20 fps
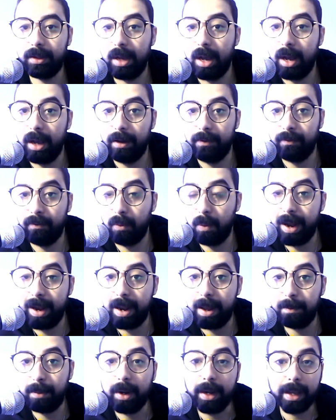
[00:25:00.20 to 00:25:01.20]
of when
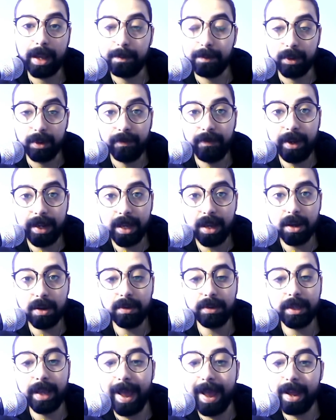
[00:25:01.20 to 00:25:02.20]
I'm putting up new
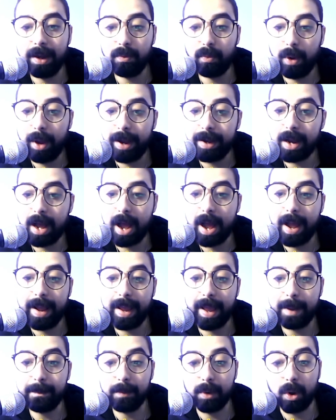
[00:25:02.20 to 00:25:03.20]
videos and when I
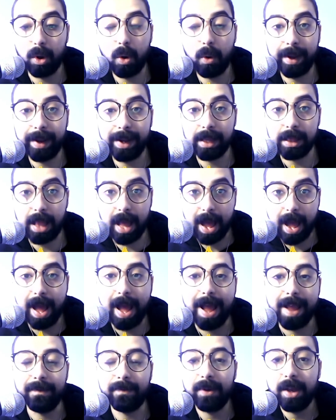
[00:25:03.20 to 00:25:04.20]
am going
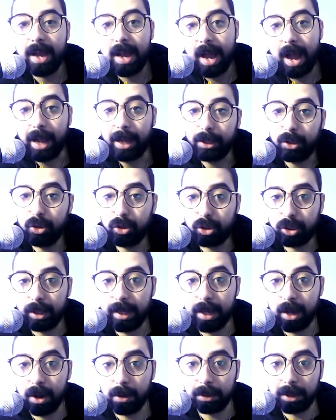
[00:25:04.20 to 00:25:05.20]
live. I usually
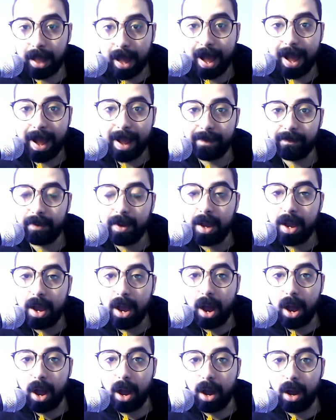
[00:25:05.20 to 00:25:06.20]
go live
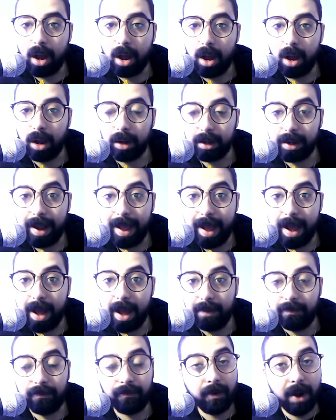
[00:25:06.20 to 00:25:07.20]
uh, on
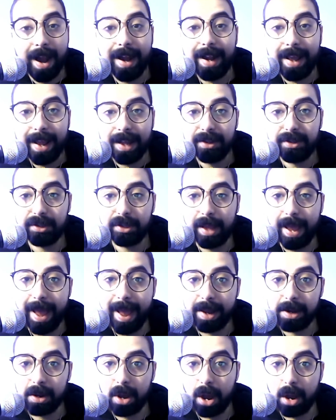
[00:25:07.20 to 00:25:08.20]
uh, Fridays
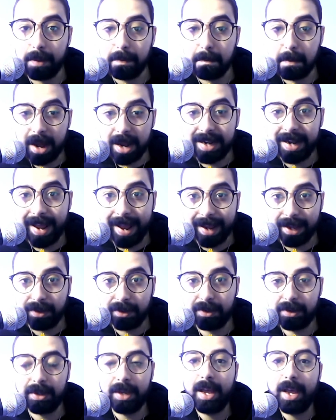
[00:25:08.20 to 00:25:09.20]
and on
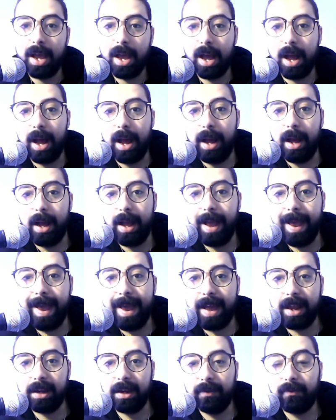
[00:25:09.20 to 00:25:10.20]
Mondays. Uh,
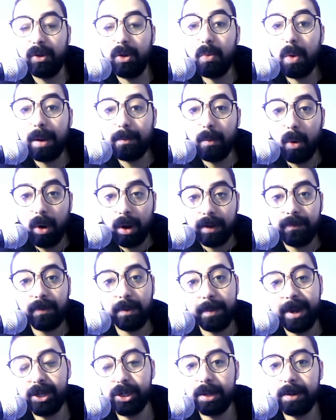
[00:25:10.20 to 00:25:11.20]
and if you want more
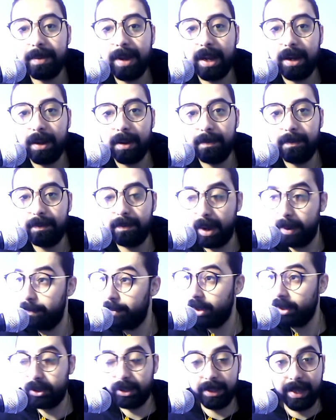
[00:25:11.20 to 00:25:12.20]
information about a, a,
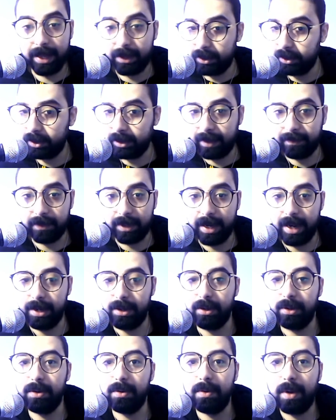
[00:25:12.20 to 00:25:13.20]
bunch of the other stuff that I
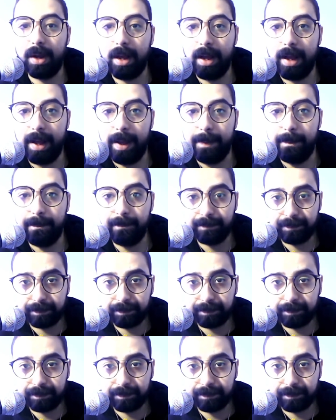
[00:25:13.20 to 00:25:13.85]
do, um,